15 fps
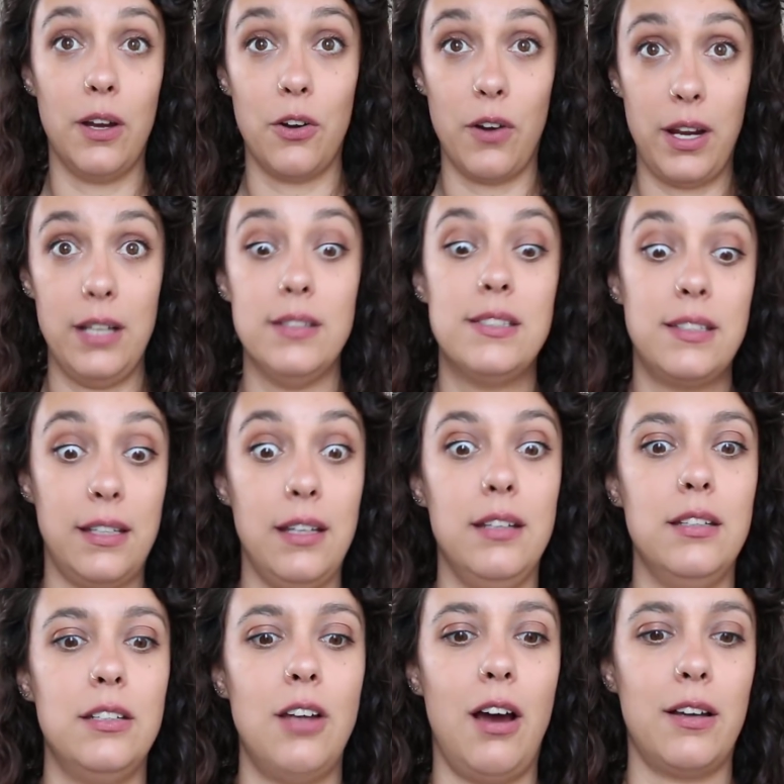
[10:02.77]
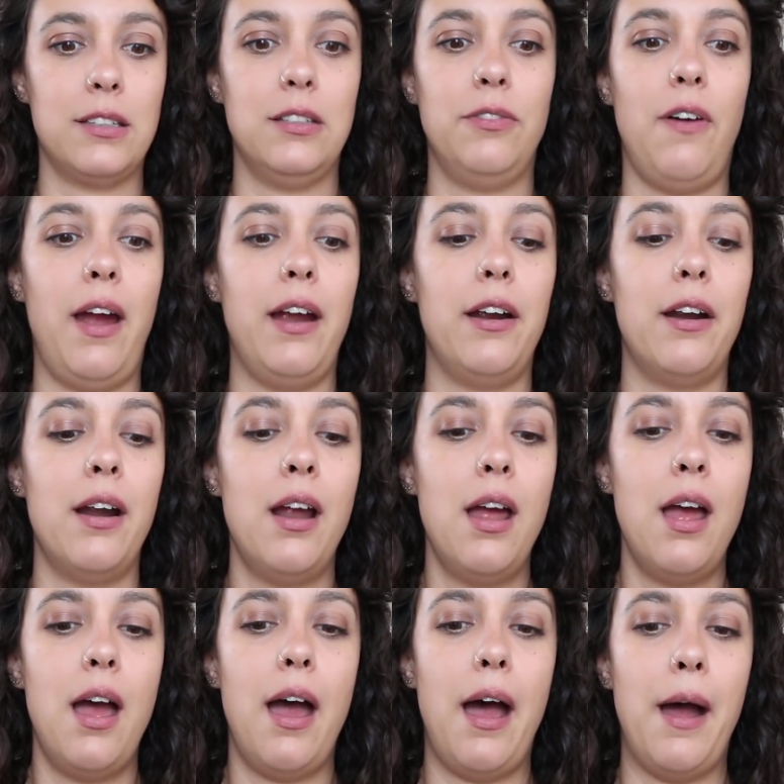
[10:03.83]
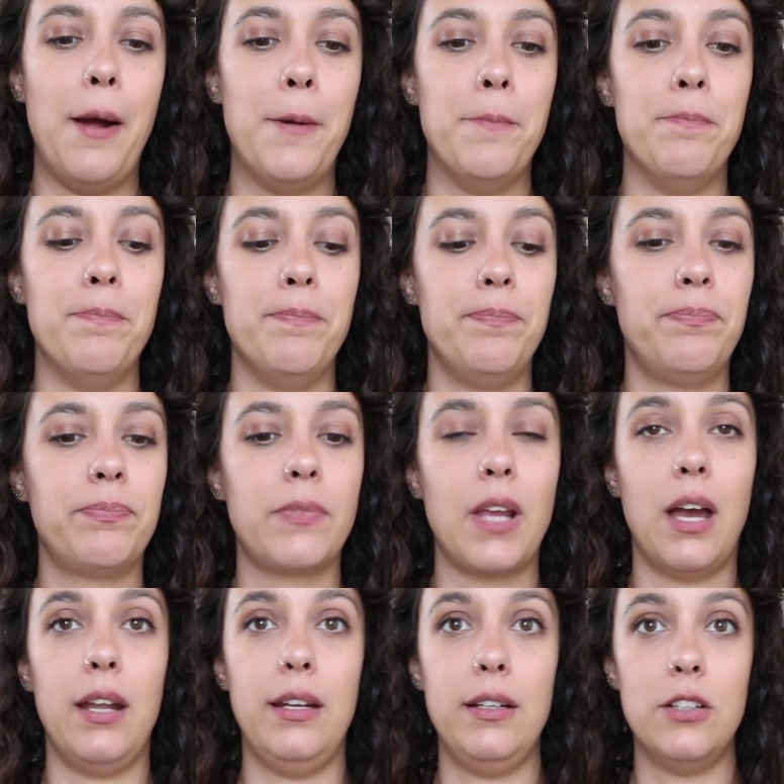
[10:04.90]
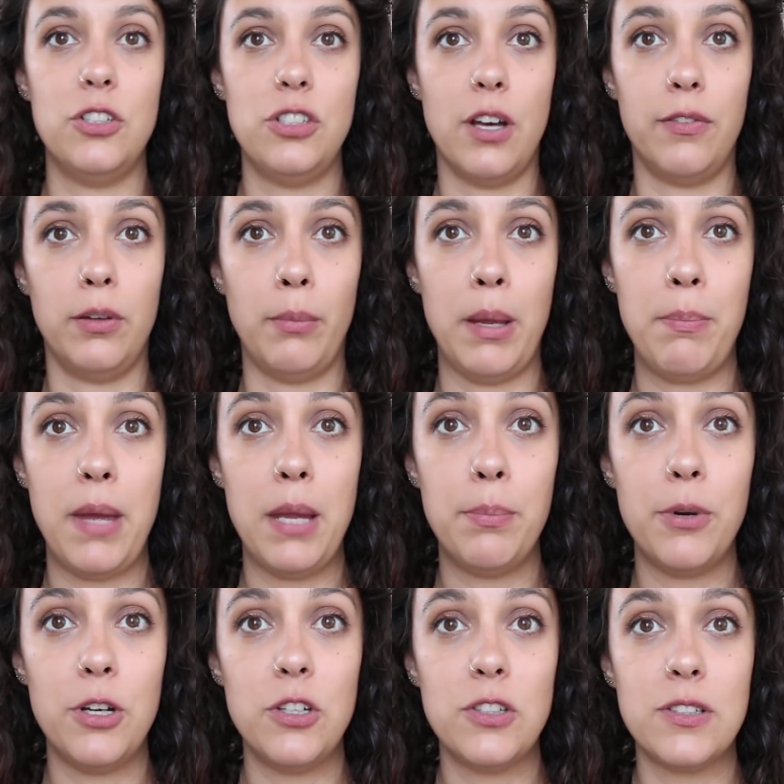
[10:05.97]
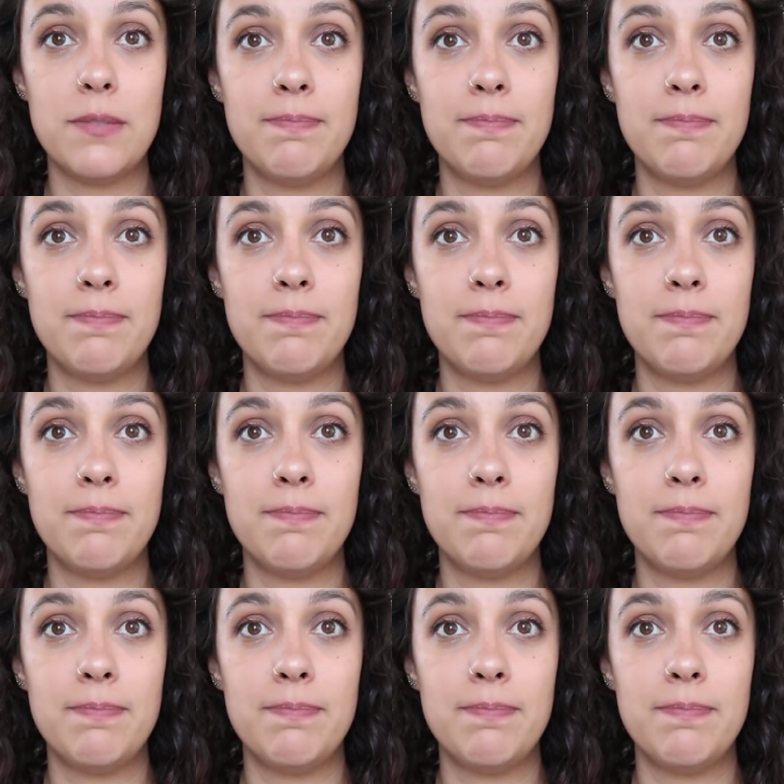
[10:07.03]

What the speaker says: a great skin detoxifier. I need to shuffle my papers.